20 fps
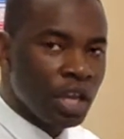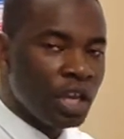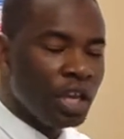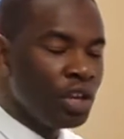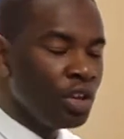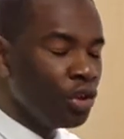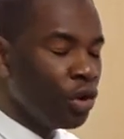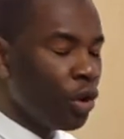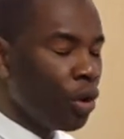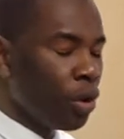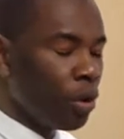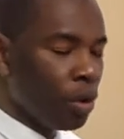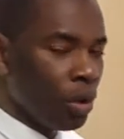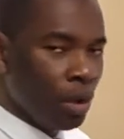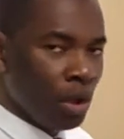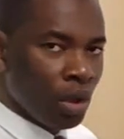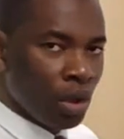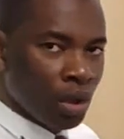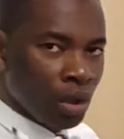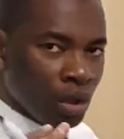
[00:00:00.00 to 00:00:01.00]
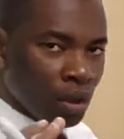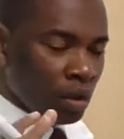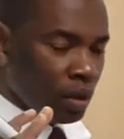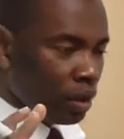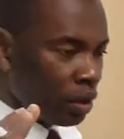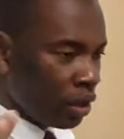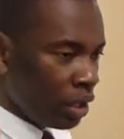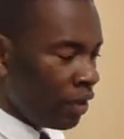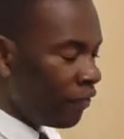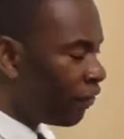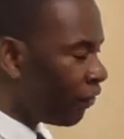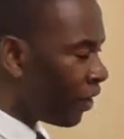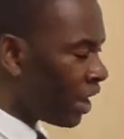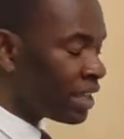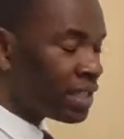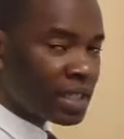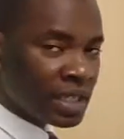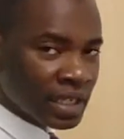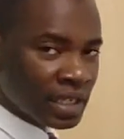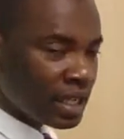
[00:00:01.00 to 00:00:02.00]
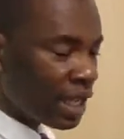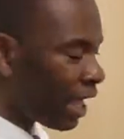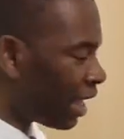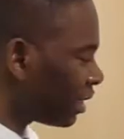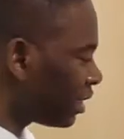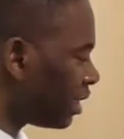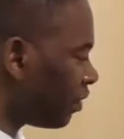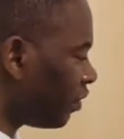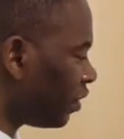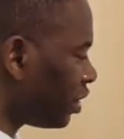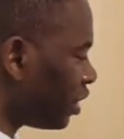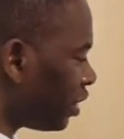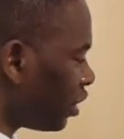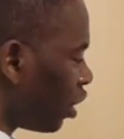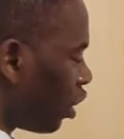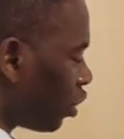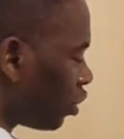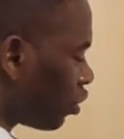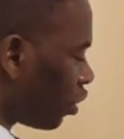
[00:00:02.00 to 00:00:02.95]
in your investing activity.